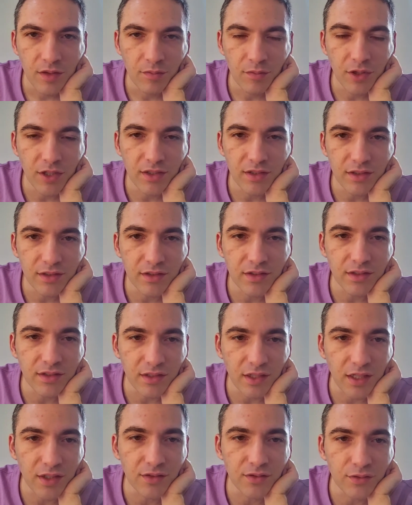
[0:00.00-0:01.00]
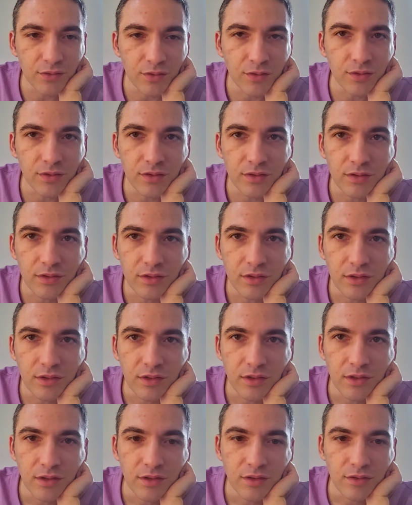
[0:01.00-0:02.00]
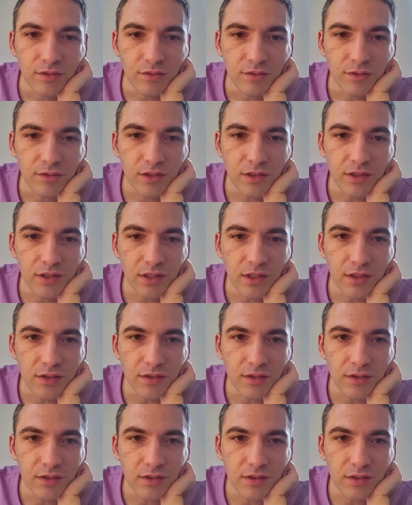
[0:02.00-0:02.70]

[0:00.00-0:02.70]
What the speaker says: but it is a nice oud, really